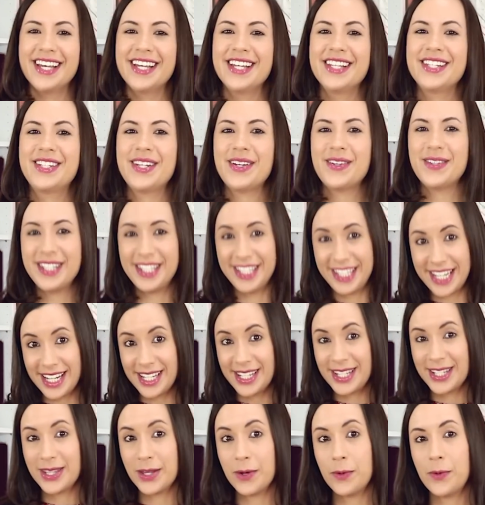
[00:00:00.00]
So
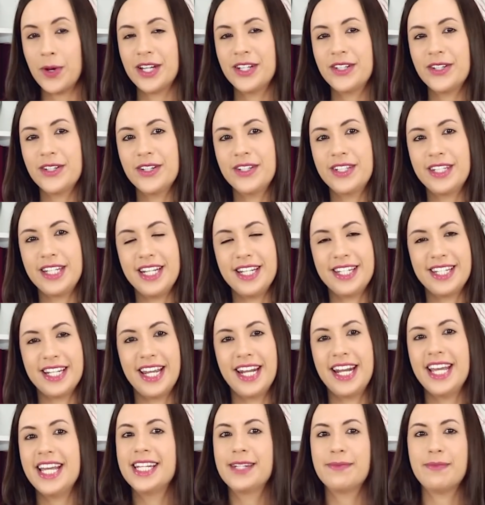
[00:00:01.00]
since the winter
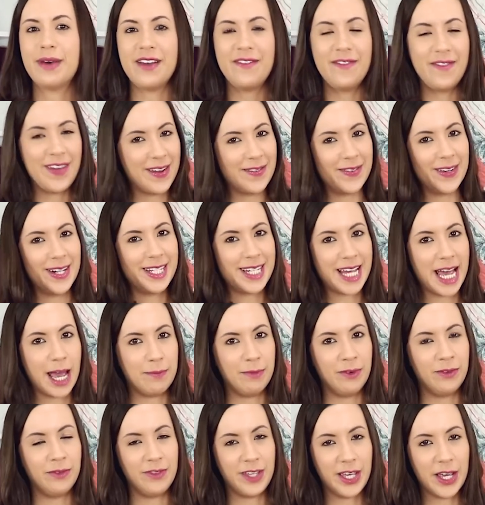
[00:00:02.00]
season is my favorite
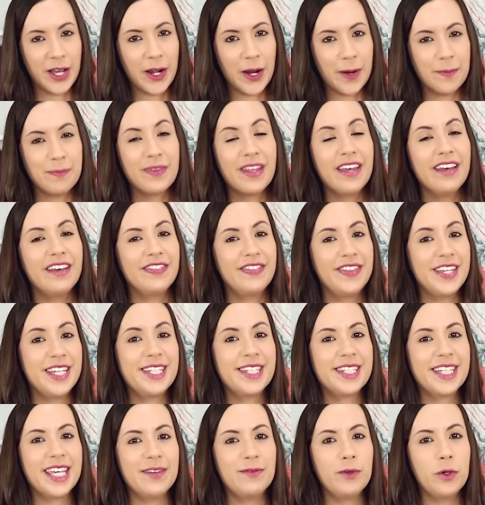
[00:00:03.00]
time of year,
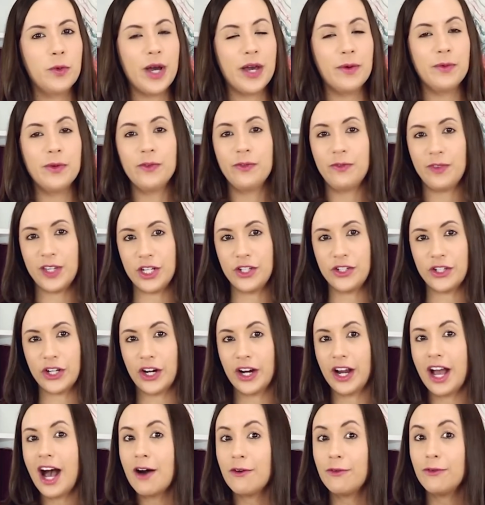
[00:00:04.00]
this giveaway will
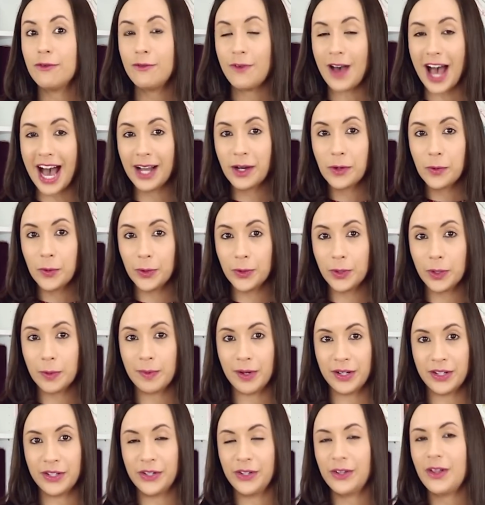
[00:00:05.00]
feature a fat quarter
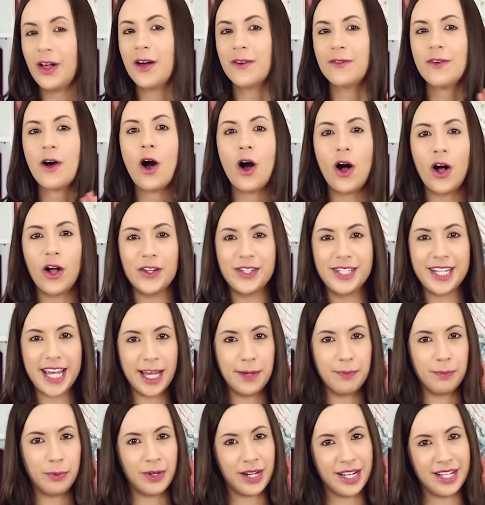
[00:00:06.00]
bundle of all
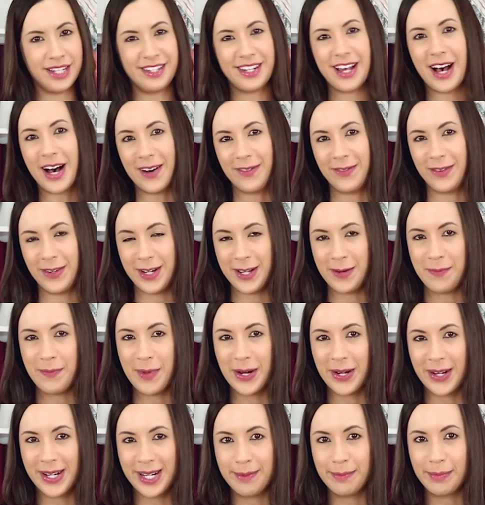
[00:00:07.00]
10 prints offered in
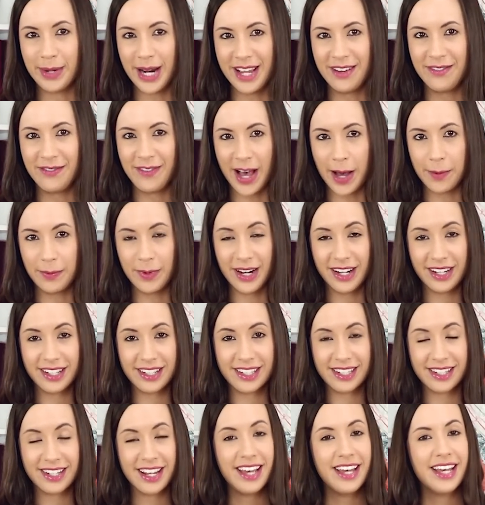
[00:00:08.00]
Merry & Bright
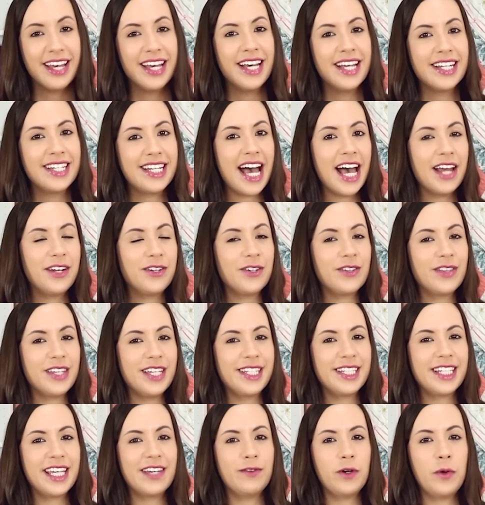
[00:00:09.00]
fabrics. To enter
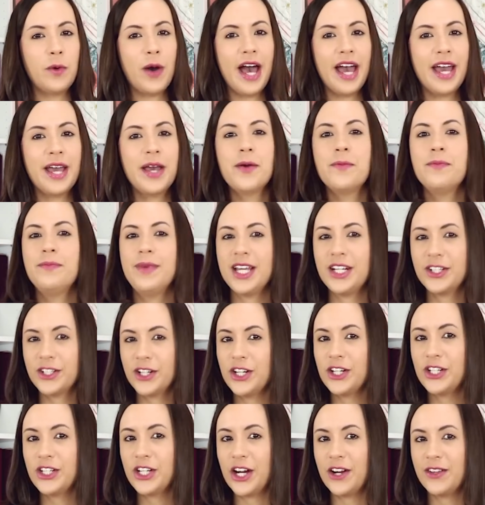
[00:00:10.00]
this giveaway, make
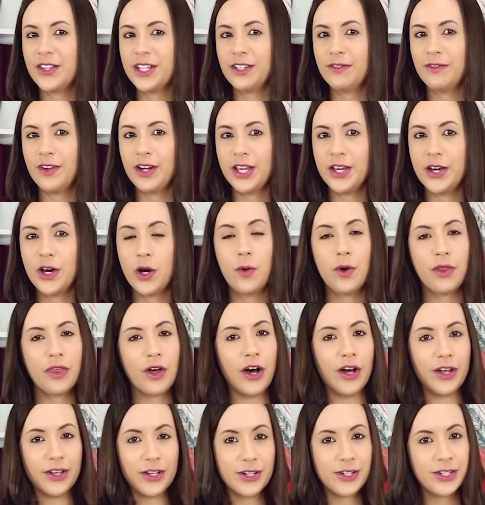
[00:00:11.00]
sure to share this video with
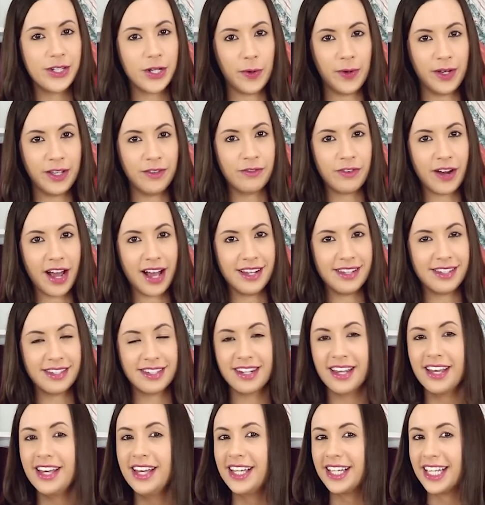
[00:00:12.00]
all your sewing
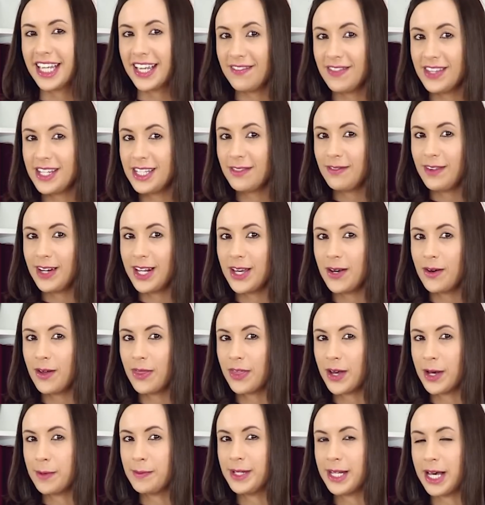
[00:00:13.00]
friends, give this video a
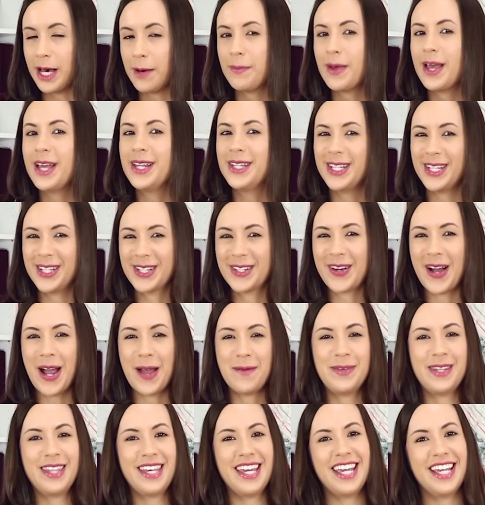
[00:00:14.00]
thumbs up, and
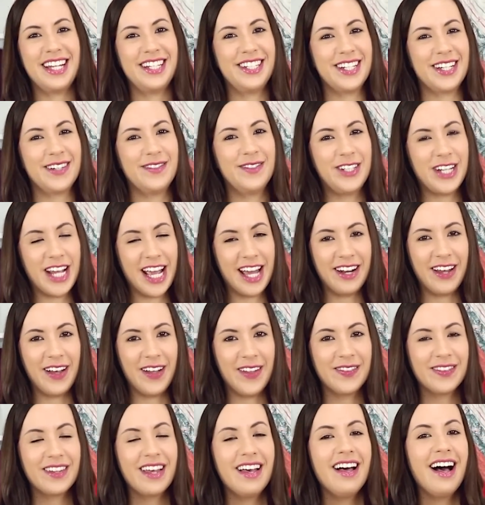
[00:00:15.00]
subscribe to the AGF
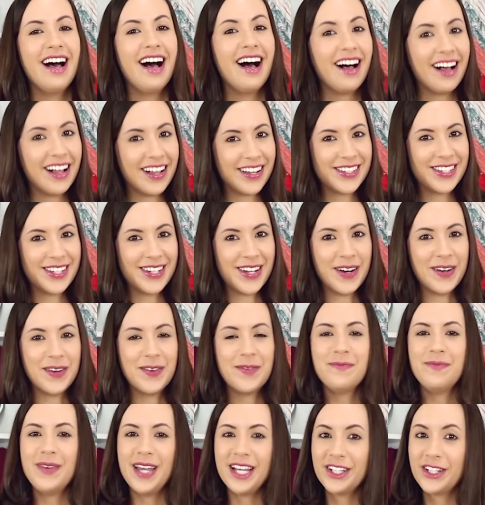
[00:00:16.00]
channel. Also,
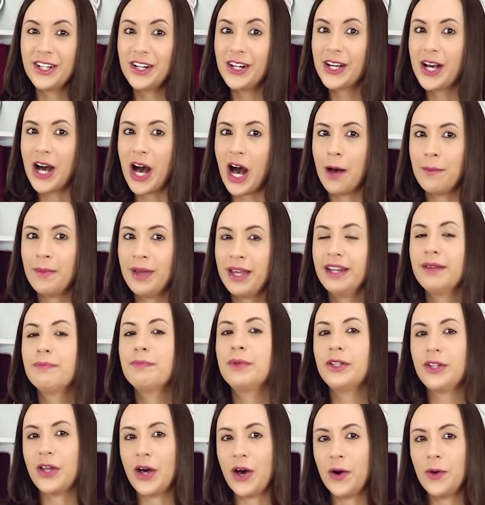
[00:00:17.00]
make sure to comment
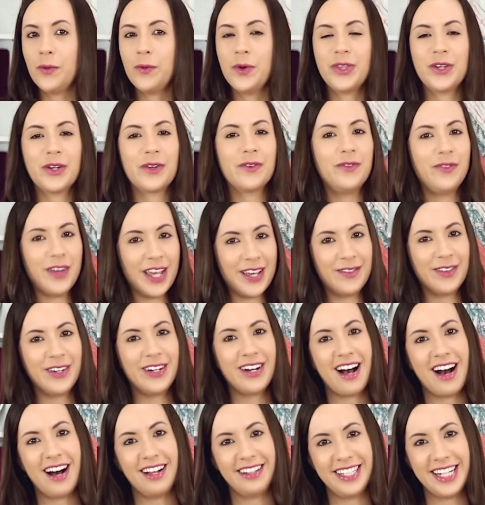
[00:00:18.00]
below with your
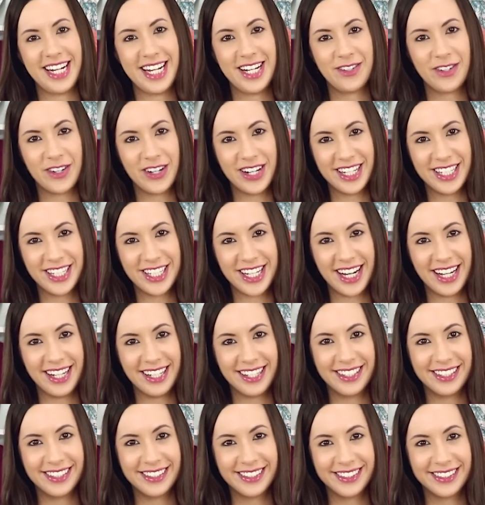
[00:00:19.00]
favorite holiday
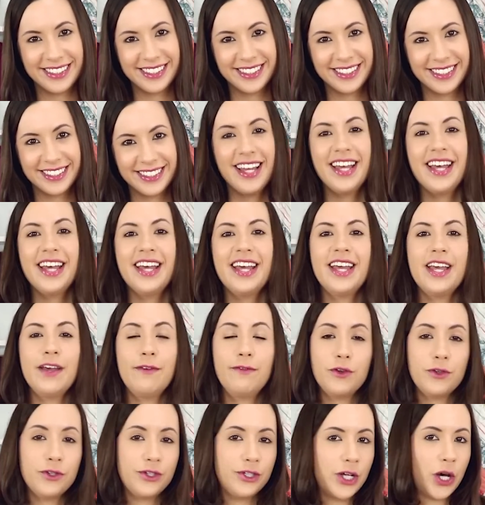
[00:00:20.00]
tradition.
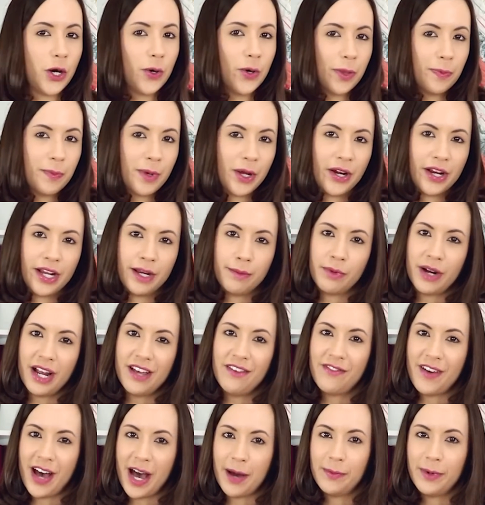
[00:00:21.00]
If you sew with Merry &
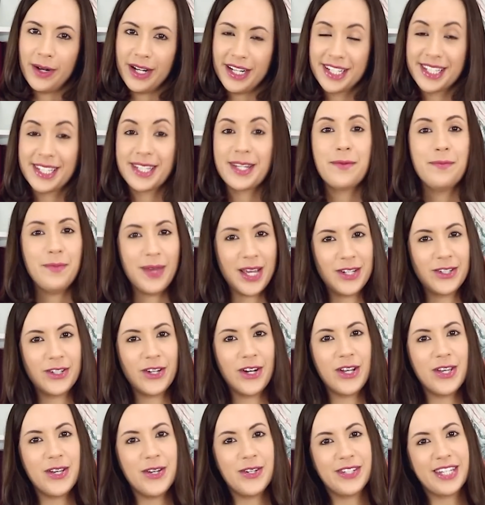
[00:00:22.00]
Bright fabrics, make
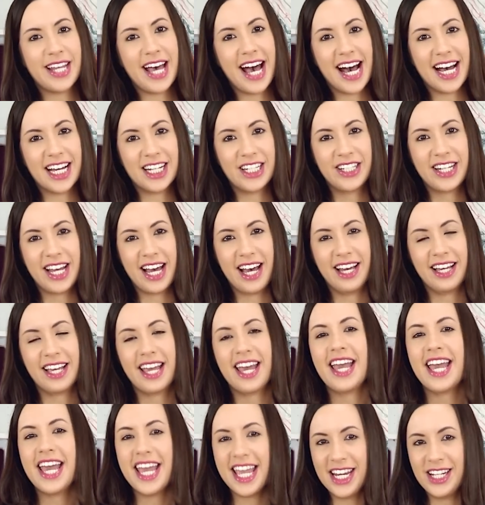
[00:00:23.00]
sure to use the hashtag
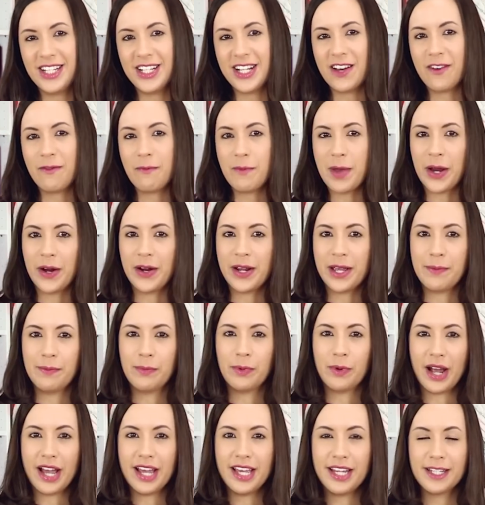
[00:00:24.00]
AGF Merry &
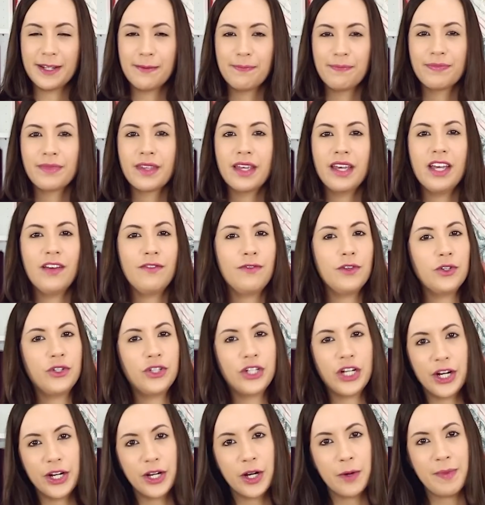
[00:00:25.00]
Bright. if you
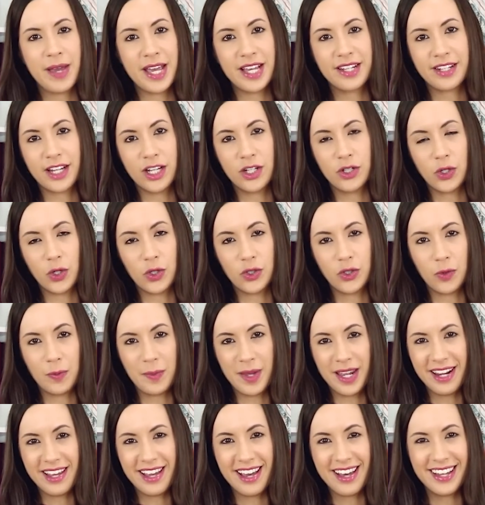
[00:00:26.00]
share your makes on social
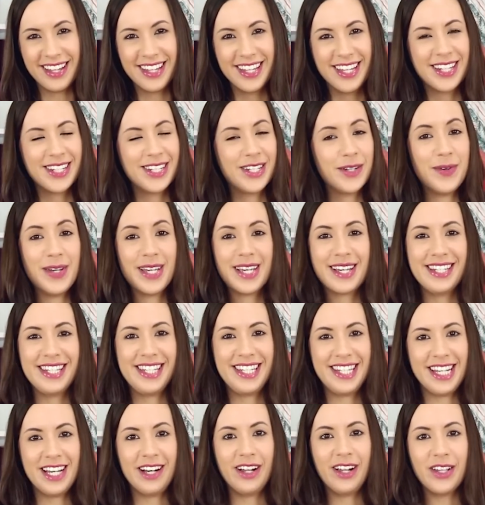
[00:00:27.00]
media so we can
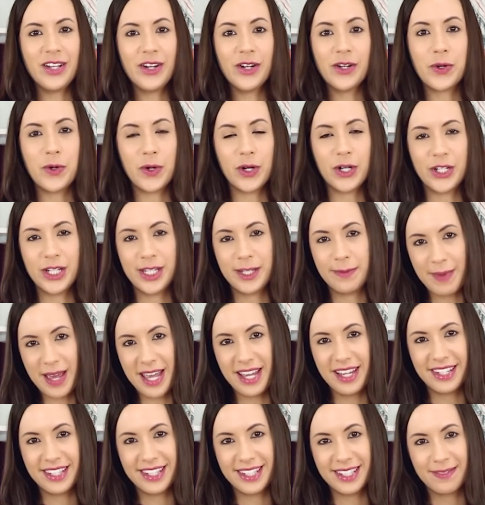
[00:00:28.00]
see all your gorgeous
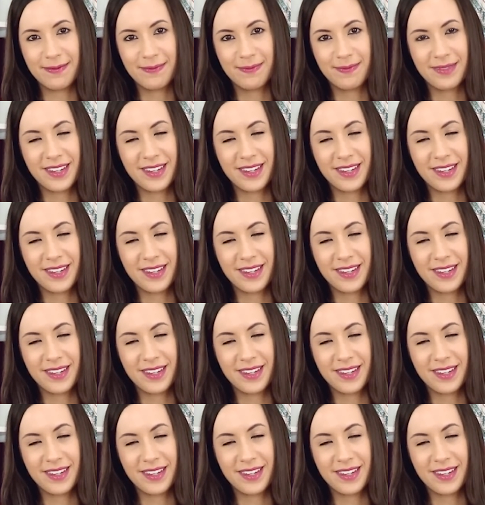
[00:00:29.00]
makes.